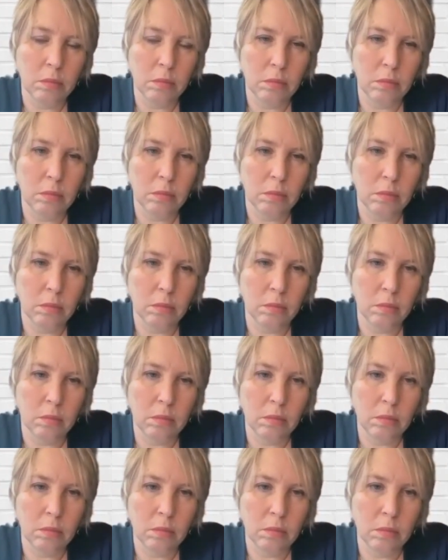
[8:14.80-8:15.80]

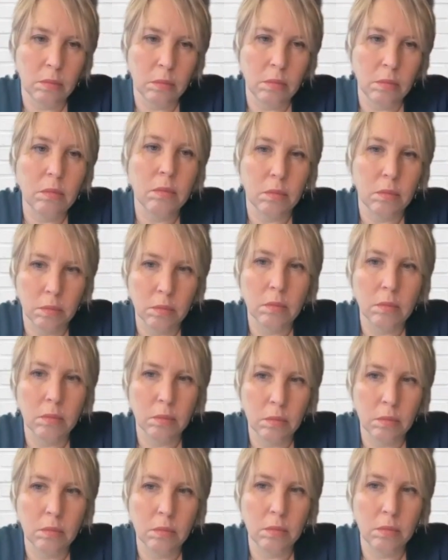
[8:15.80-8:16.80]

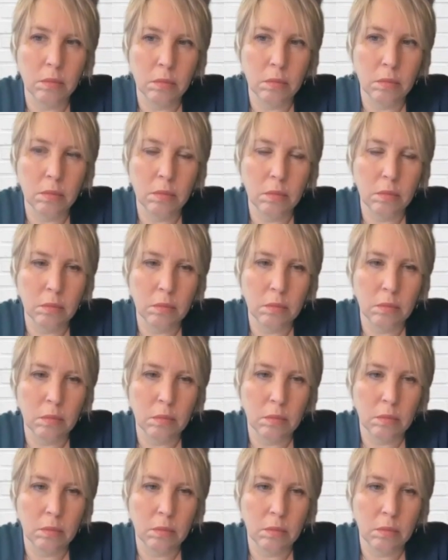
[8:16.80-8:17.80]

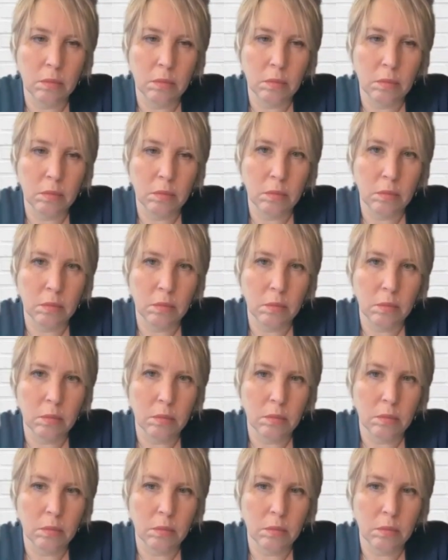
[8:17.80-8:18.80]

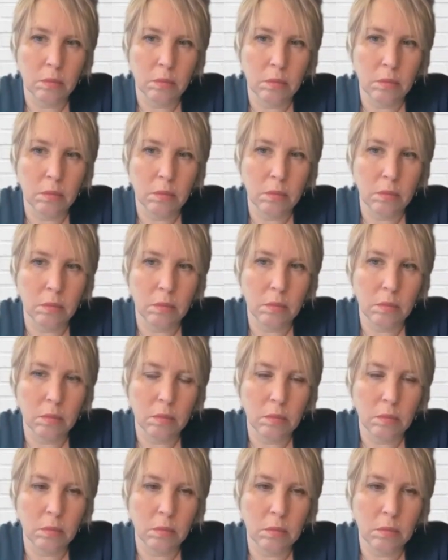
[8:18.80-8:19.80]

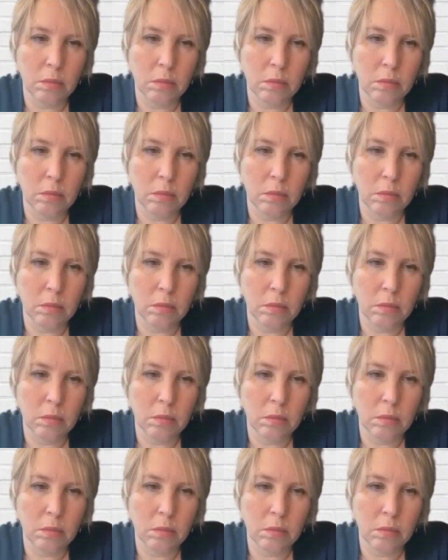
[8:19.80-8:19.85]
[no speech]